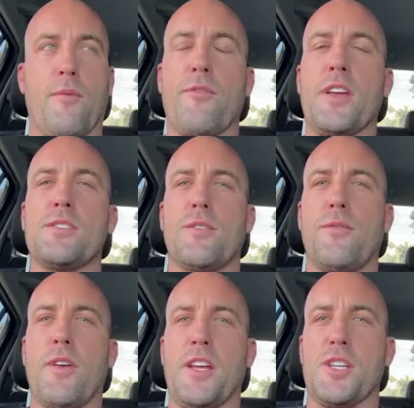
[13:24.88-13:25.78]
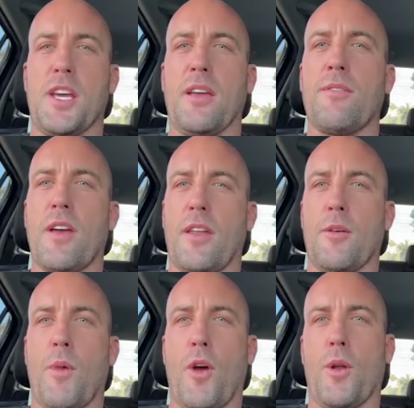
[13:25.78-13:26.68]
fished Fiji at
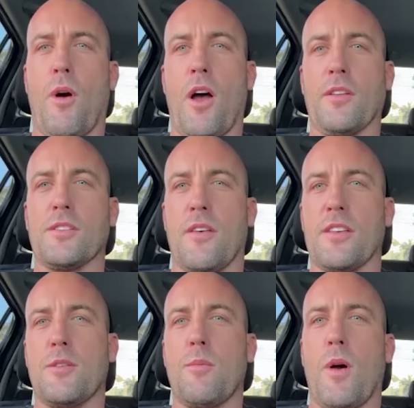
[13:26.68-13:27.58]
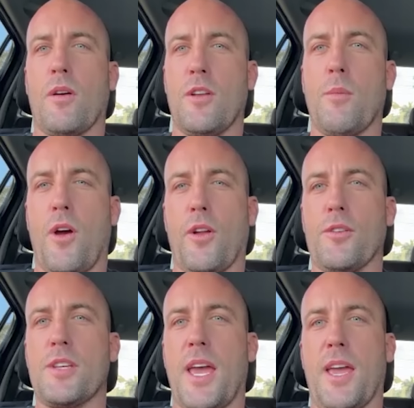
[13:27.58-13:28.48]
Nomotu Island. So there's a
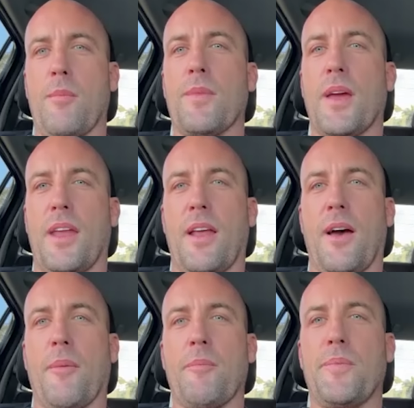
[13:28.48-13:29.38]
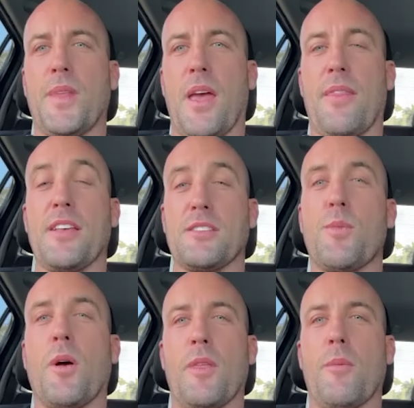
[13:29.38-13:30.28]
Nomotu team, and theirs is
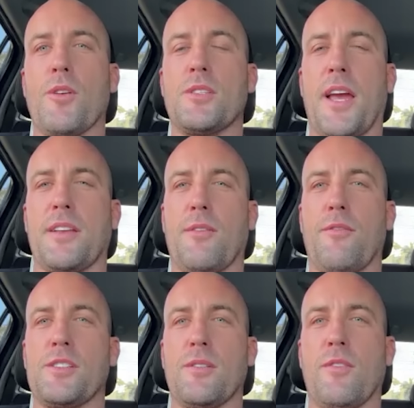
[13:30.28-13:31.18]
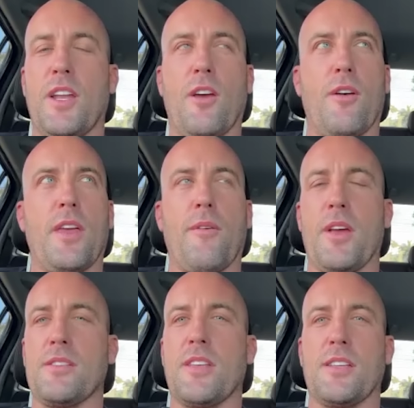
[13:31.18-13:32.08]
probably the most hectic fishing video there is.